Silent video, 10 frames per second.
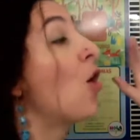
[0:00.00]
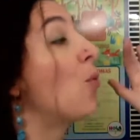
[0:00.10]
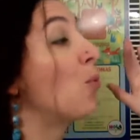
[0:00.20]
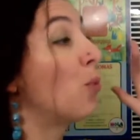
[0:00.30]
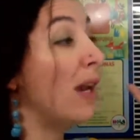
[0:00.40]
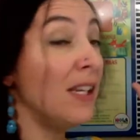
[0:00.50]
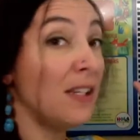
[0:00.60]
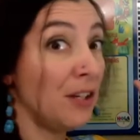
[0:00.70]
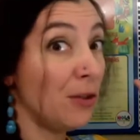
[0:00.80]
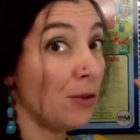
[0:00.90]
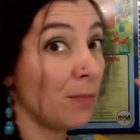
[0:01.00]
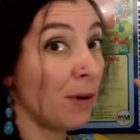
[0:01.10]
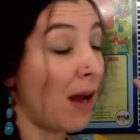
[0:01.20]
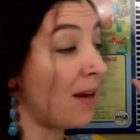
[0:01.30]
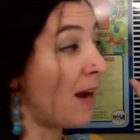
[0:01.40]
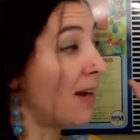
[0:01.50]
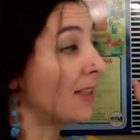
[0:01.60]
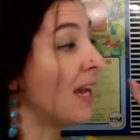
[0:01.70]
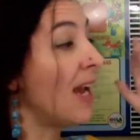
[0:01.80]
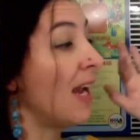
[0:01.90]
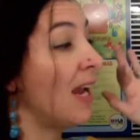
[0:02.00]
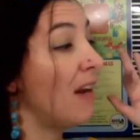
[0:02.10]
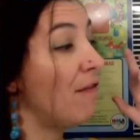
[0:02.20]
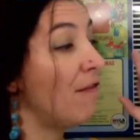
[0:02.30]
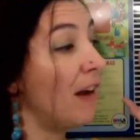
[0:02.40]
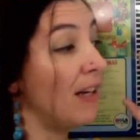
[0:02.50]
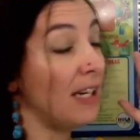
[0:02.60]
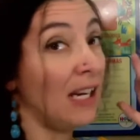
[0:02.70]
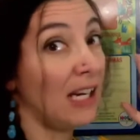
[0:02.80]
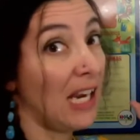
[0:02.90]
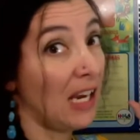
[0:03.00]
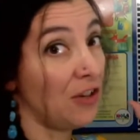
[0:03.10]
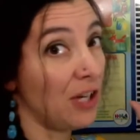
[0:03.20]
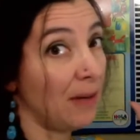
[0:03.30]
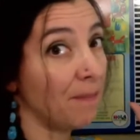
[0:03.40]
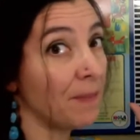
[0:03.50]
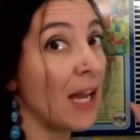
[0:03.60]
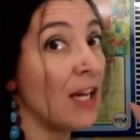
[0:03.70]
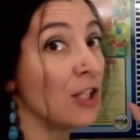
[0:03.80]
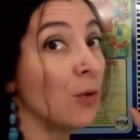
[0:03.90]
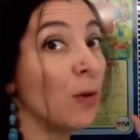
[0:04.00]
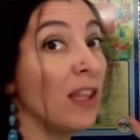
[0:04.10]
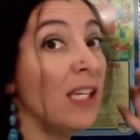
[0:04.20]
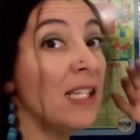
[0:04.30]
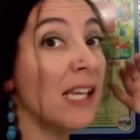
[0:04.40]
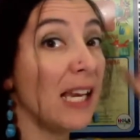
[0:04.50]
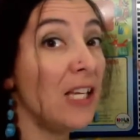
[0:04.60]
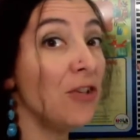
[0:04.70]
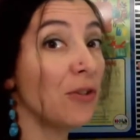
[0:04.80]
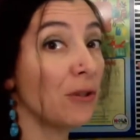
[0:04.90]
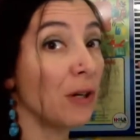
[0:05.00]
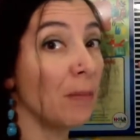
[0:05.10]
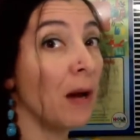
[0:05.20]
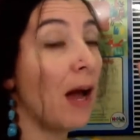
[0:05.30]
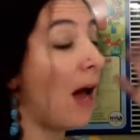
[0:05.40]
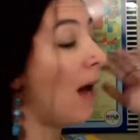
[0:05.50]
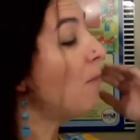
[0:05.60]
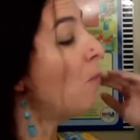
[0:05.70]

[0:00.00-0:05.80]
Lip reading: ready to use product, and fun and engaging. So with this age group, I'm